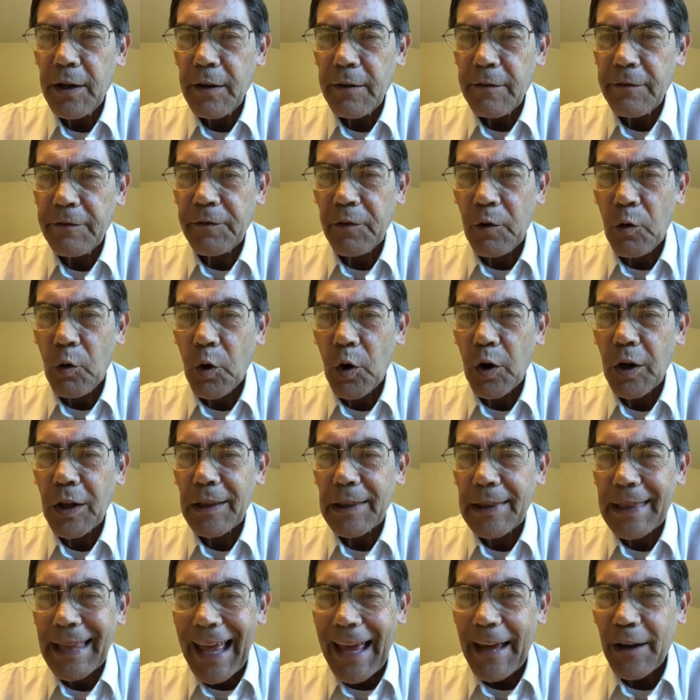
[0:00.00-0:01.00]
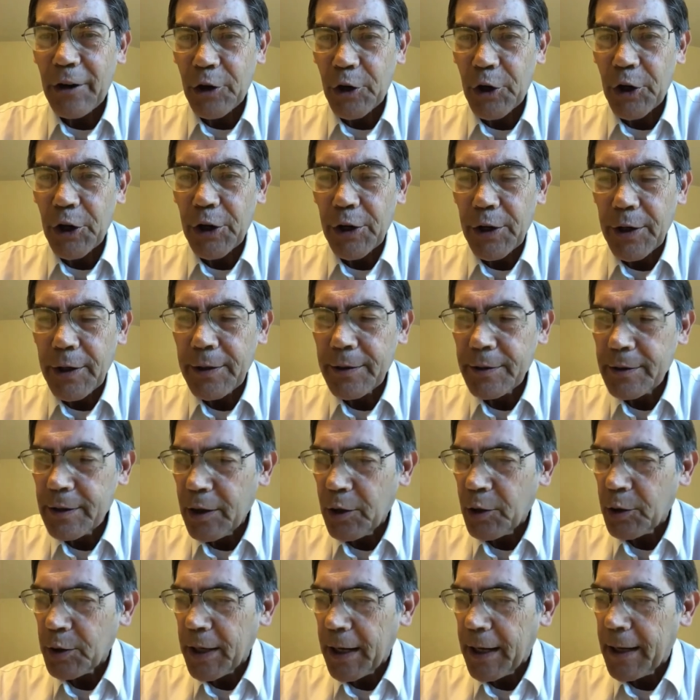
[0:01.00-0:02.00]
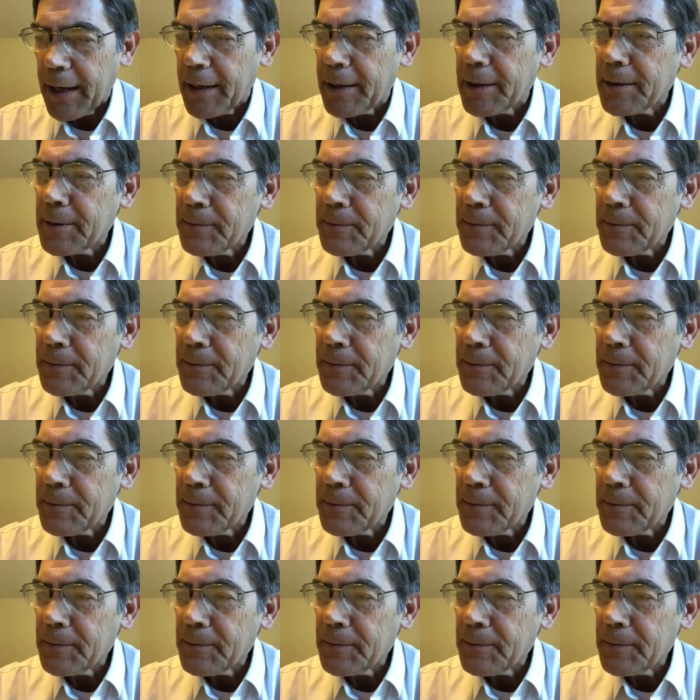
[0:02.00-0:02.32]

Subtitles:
for letter, okay?